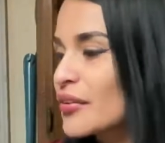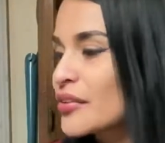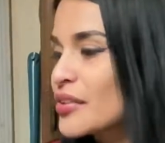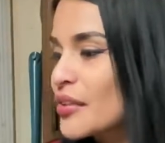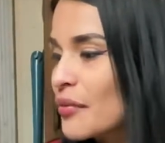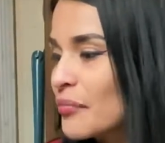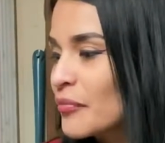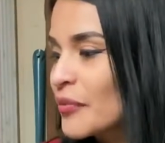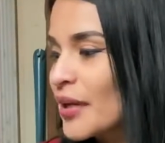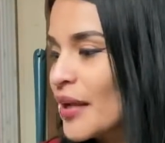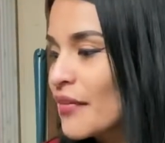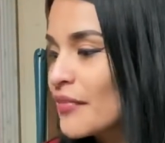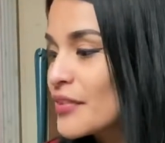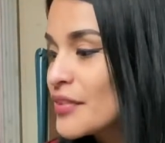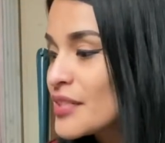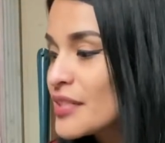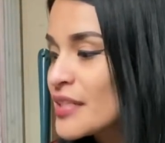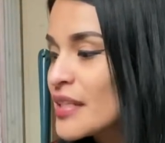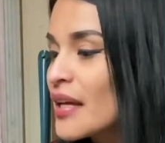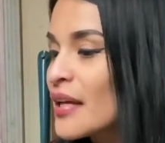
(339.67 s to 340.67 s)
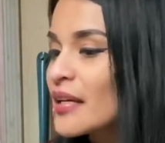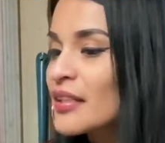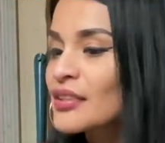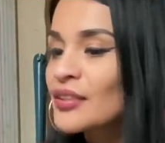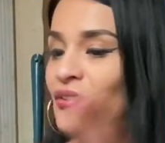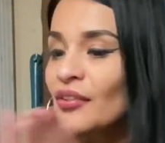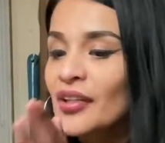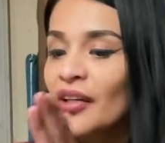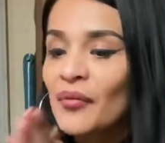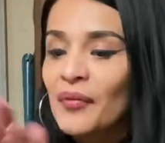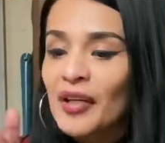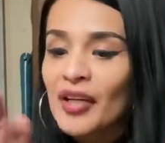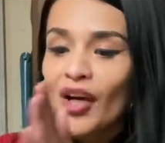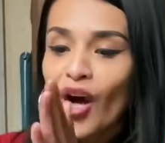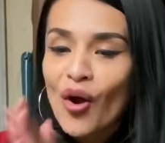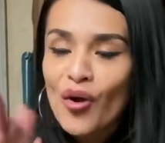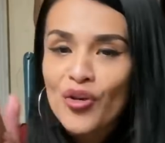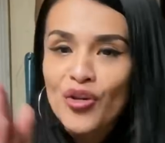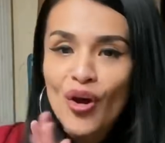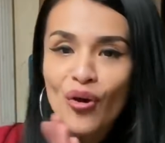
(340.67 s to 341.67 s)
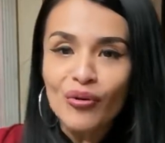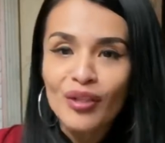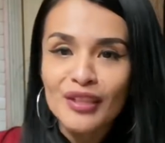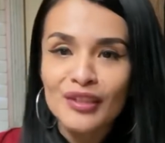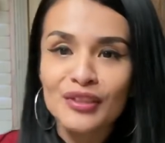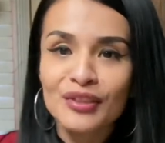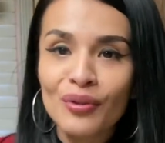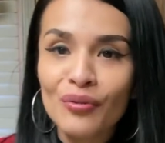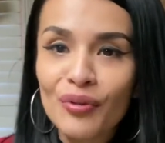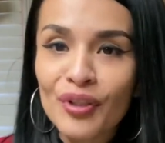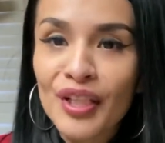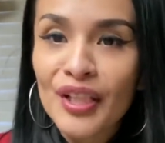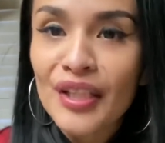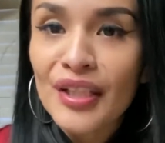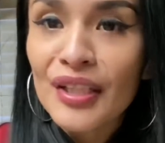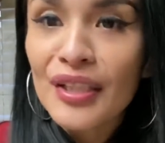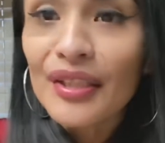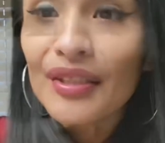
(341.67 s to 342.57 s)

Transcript: some whatevers so here we go, yo. Let's do these.